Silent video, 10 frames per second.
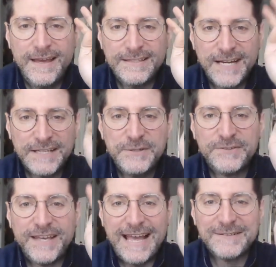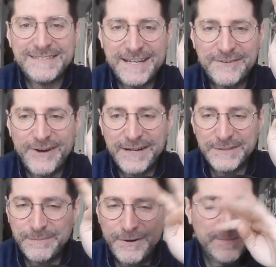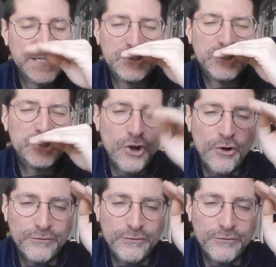John Cusack outside of Reiner's apartment is so